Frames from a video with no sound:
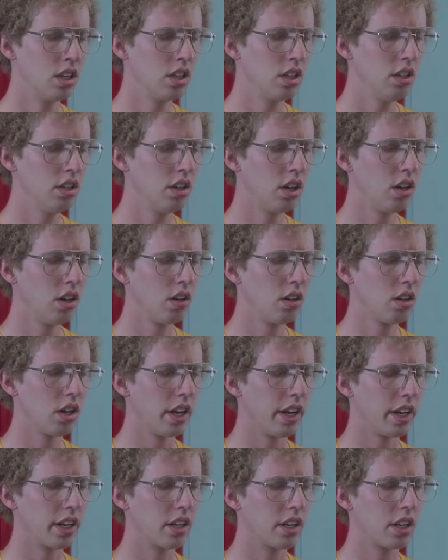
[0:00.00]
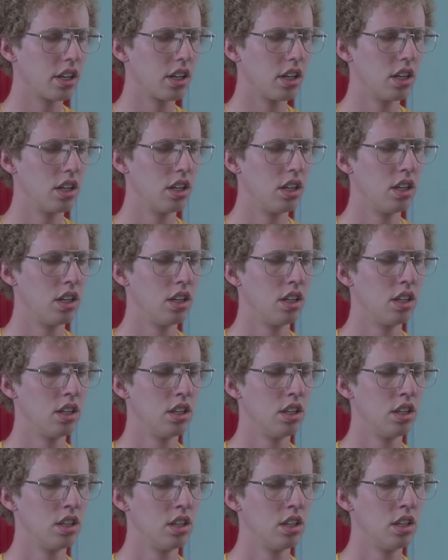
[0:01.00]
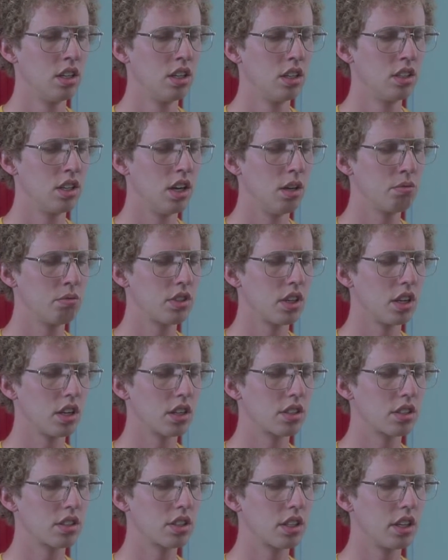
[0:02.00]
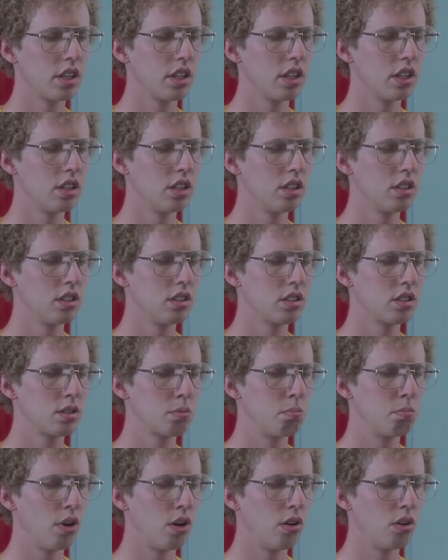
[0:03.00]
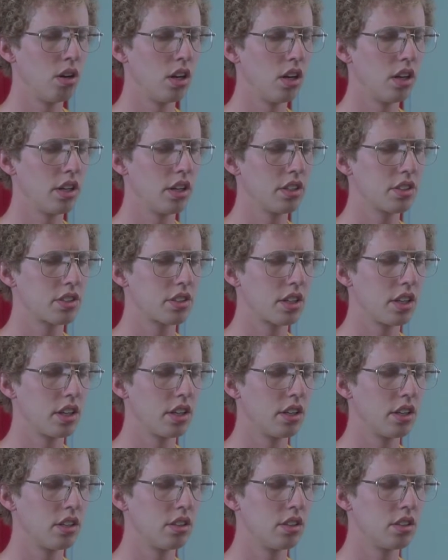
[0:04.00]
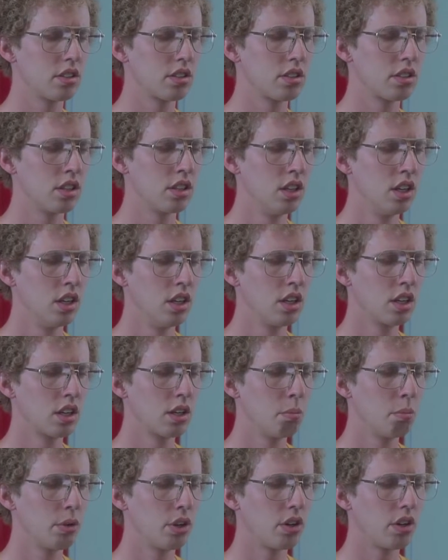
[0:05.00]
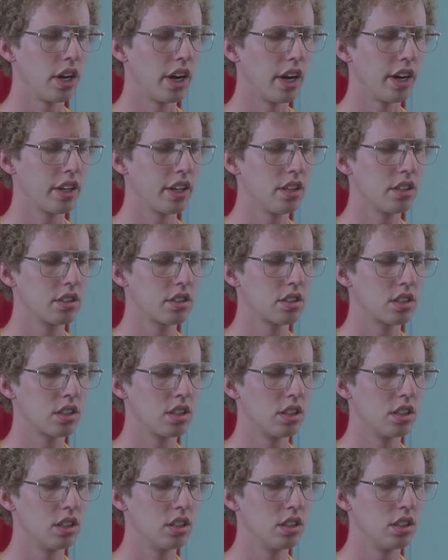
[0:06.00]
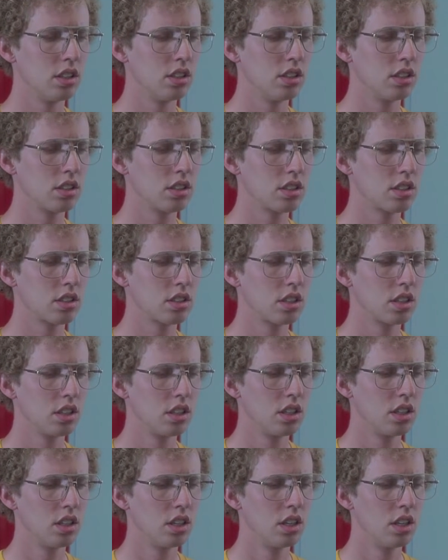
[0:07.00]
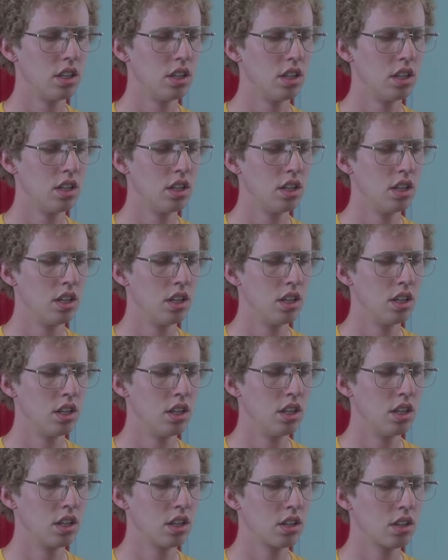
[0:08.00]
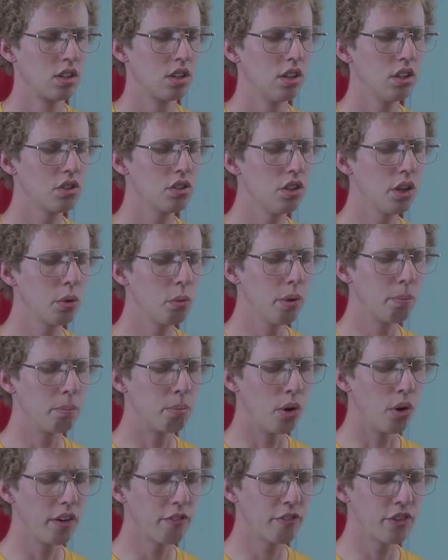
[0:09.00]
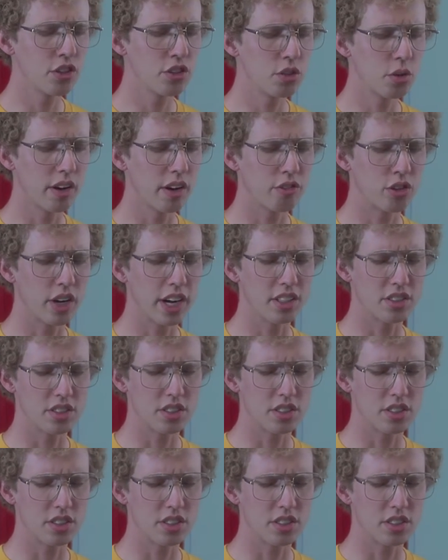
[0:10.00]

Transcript: You know, like nunchuck skills, bow hunting skills, computer hacking skills. Girls only want boyfriends who have great